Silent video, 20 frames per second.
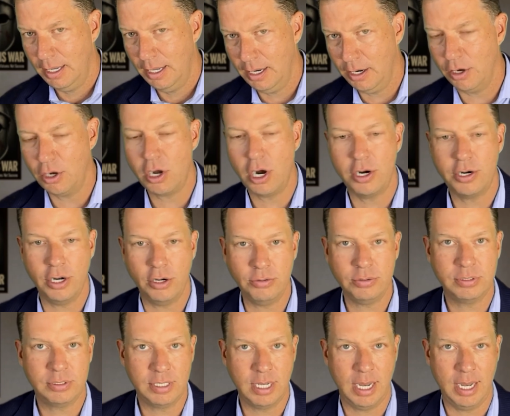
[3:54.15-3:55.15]
And on
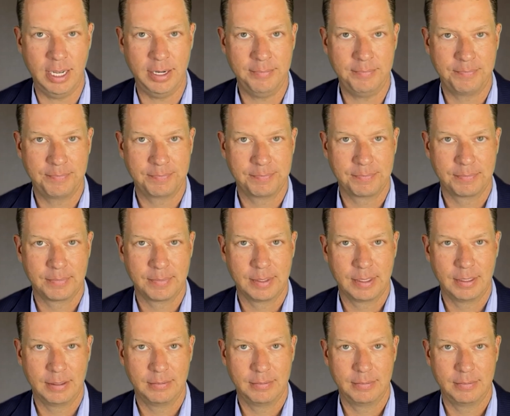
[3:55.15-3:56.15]
Cardone's side,
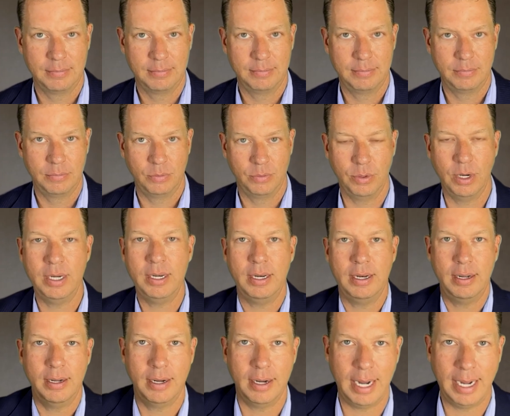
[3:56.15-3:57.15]

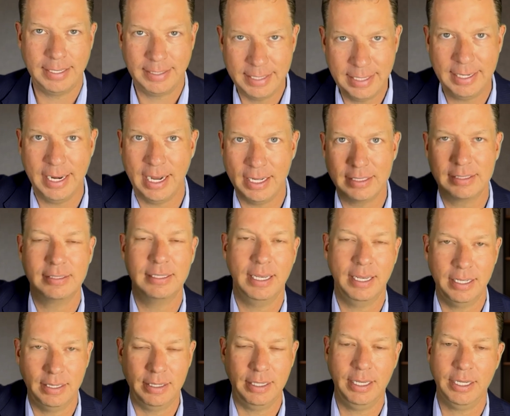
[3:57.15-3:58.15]
what I did not
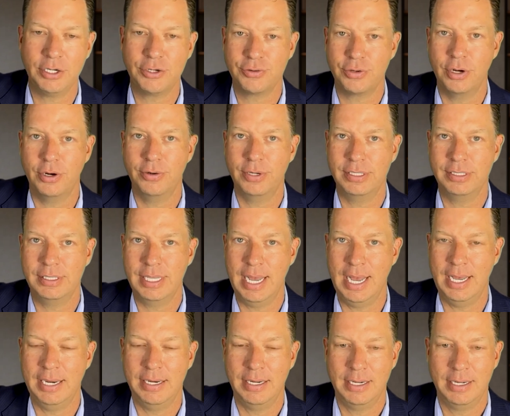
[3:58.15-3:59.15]
say in the intro is
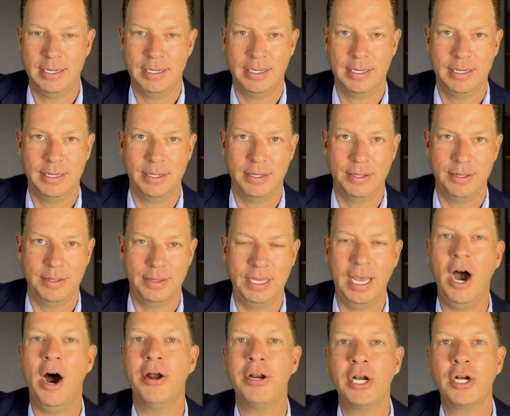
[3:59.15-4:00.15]
that
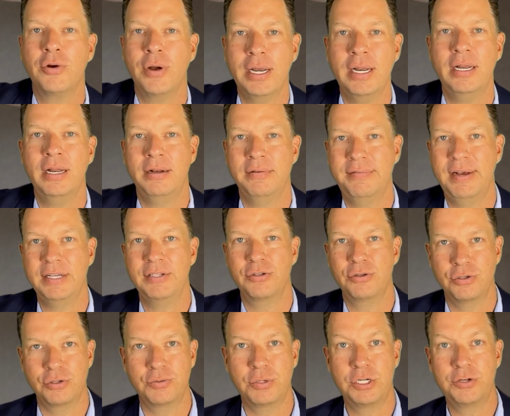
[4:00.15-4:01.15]
the unaccredited
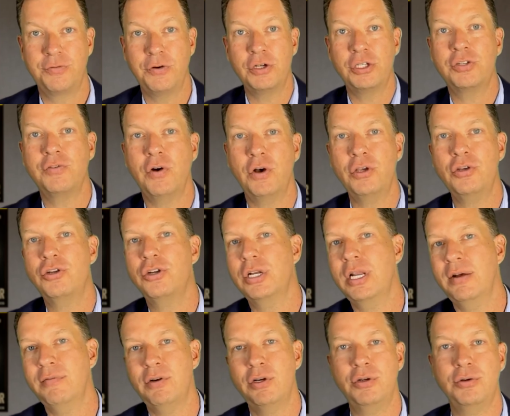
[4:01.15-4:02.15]
investors, which first of all, you
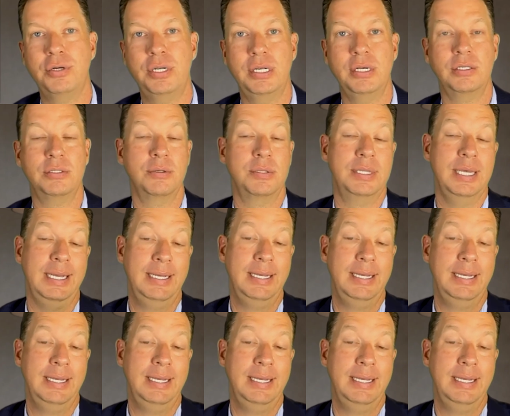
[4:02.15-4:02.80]
should never do deals with